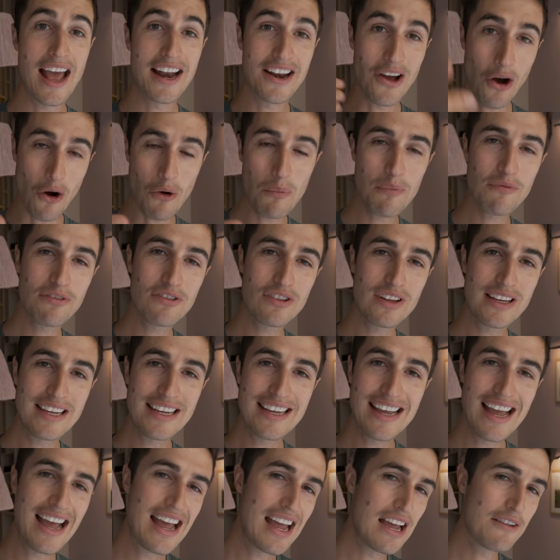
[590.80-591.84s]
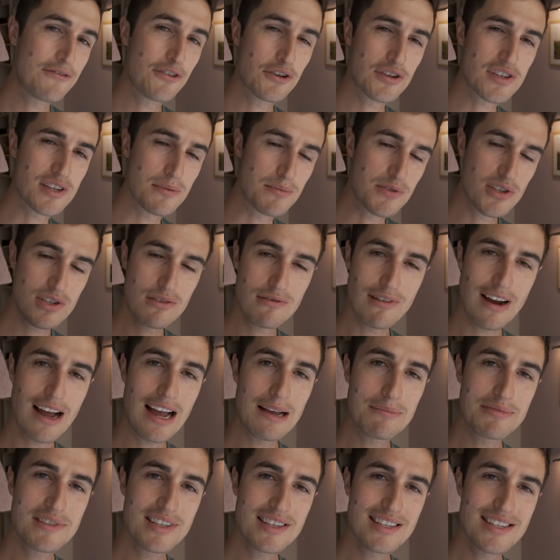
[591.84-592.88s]
And hopefully, if you're
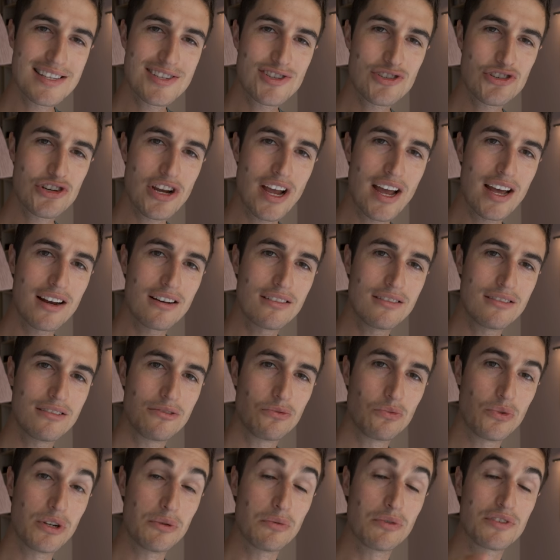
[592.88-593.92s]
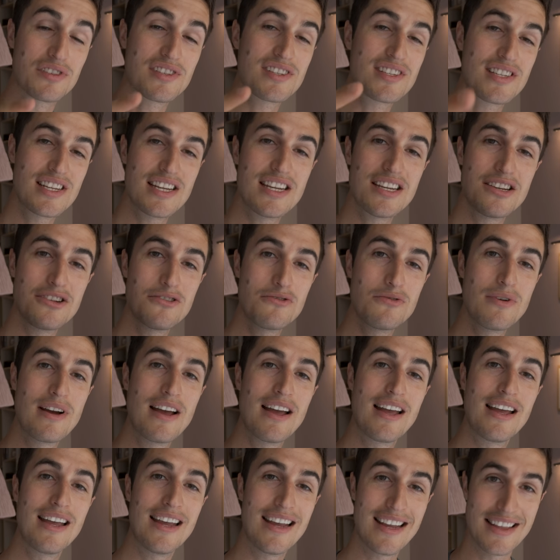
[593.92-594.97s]
subscribed to this channel, we will see you
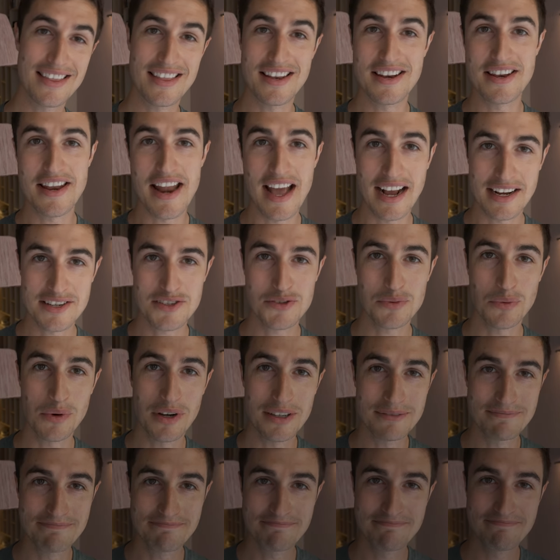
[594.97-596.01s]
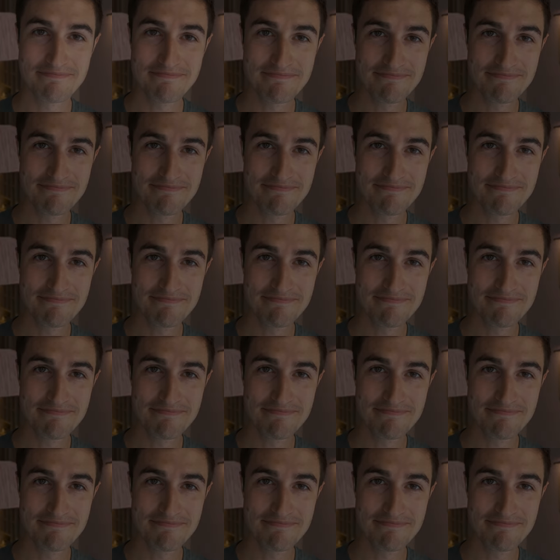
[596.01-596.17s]
in the next one.